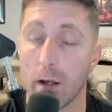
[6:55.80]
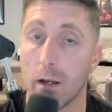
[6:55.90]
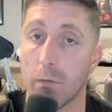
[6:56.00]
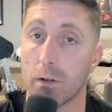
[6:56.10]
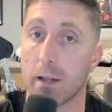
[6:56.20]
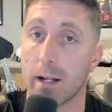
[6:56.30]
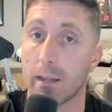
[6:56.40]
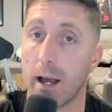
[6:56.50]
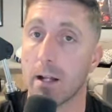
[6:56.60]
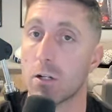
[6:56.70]
If you like
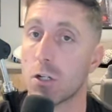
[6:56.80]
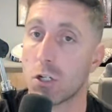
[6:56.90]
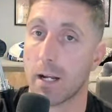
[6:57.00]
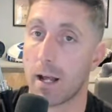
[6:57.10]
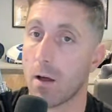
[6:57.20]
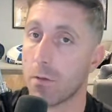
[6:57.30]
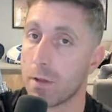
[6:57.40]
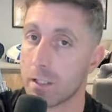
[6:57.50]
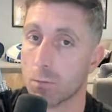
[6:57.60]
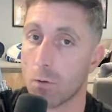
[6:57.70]
that, check out
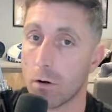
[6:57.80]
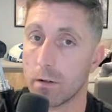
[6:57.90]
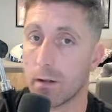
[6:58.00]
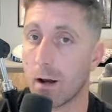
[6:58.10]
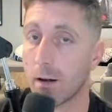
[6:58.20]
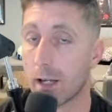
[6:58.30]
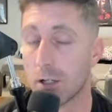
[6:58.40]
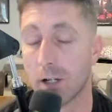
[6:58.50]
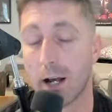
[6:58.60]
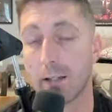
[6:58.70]
this one. I'll
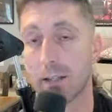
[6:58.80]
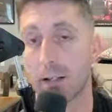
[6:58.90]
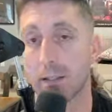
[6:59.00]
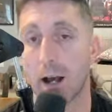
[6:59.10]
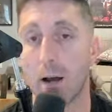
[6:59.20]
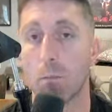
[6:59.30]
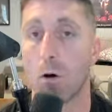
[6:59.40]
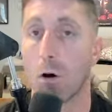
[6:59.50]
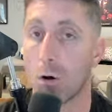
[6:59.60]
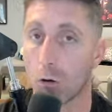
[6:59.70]
catch you guys next time.
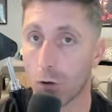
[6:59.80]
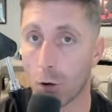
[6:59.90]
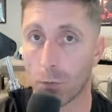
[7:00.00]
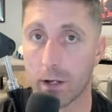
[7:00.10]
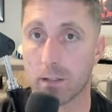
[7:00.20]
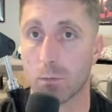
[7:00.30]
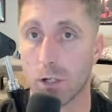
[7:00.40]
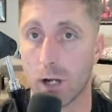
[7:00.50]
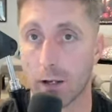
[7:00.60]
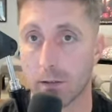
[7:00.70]
Go play some
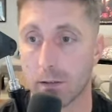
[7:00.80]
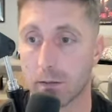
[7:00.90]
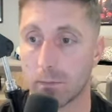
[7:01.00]
chess.